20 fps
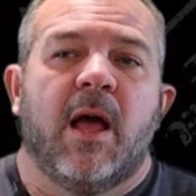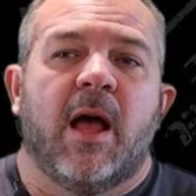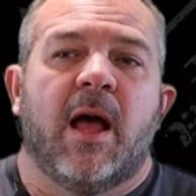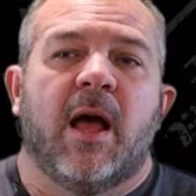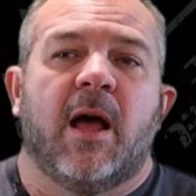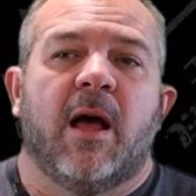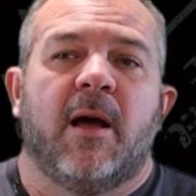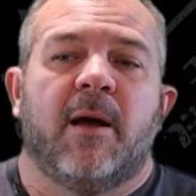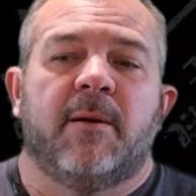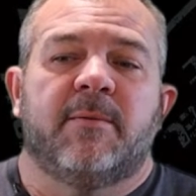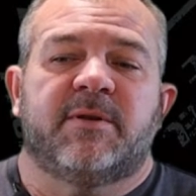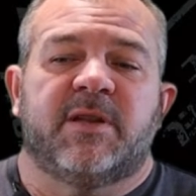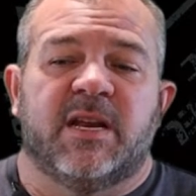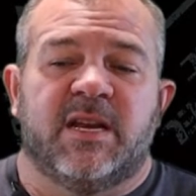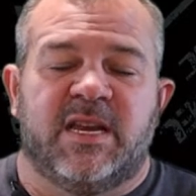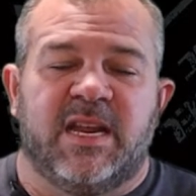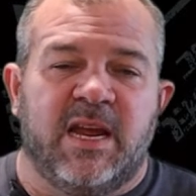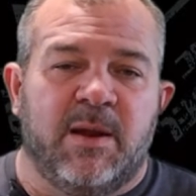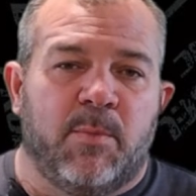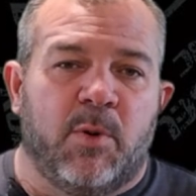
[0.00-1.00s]
To
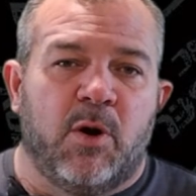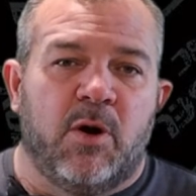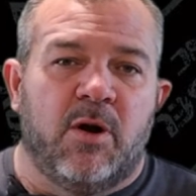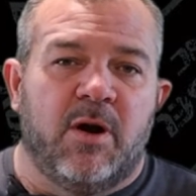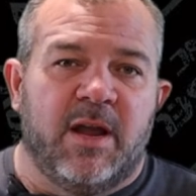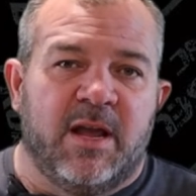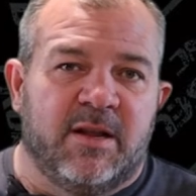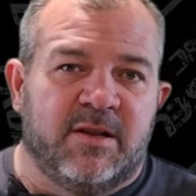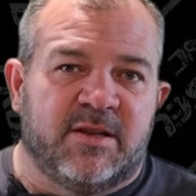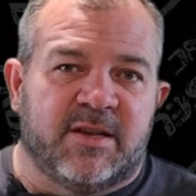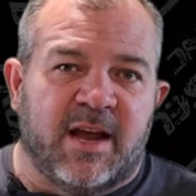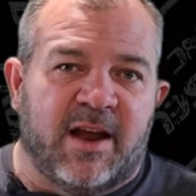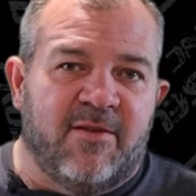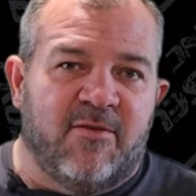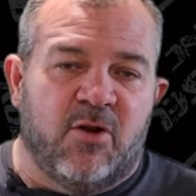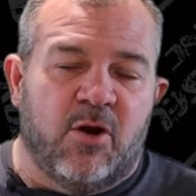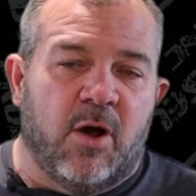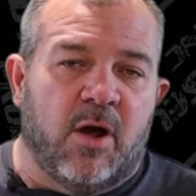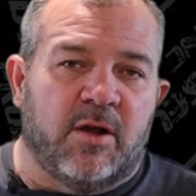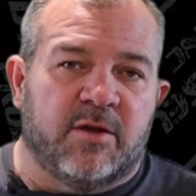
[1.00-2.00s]
deburr inside
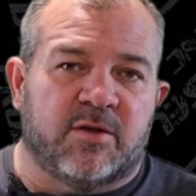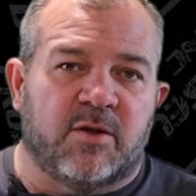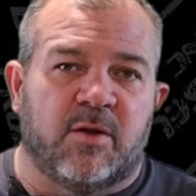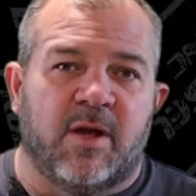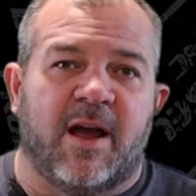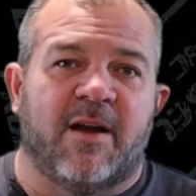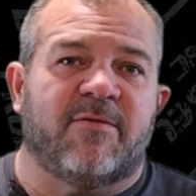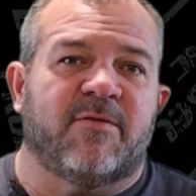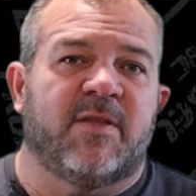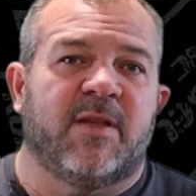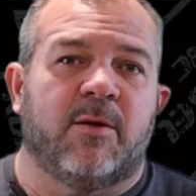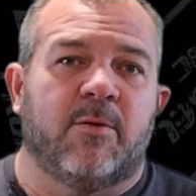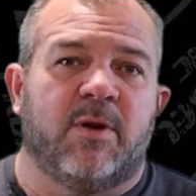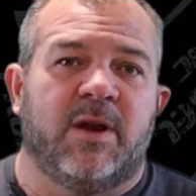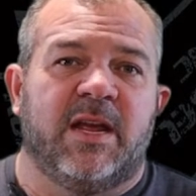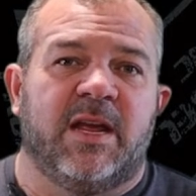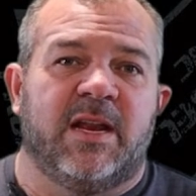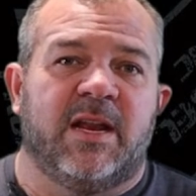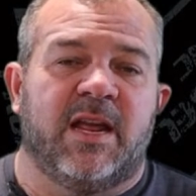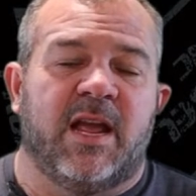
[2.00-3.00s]
of a nozzle after they
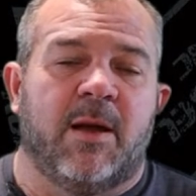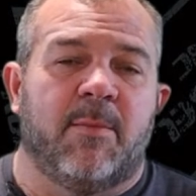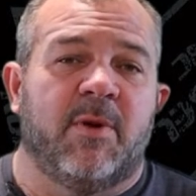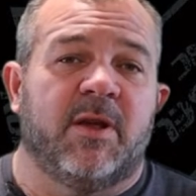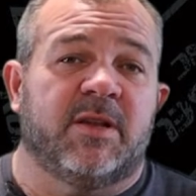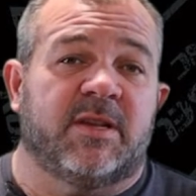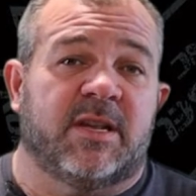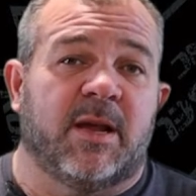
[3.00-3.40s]
would EDM it,